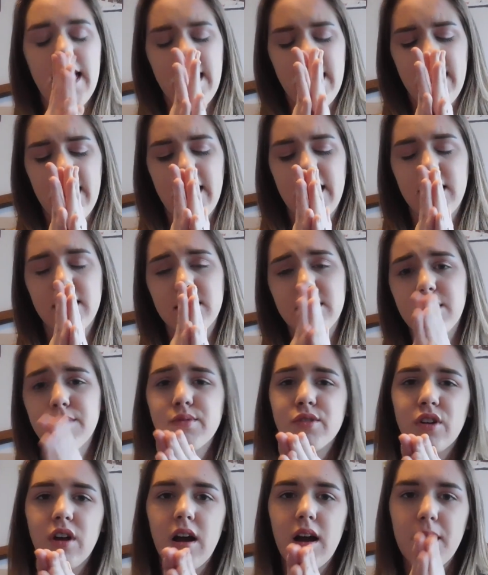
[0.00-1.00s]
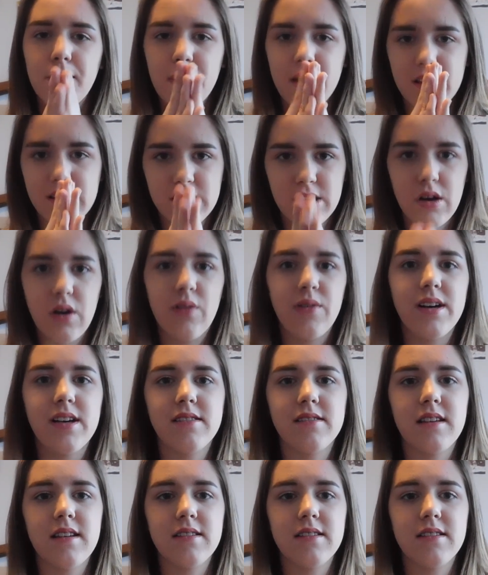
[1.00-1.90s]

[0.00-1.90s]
and subscribe as always,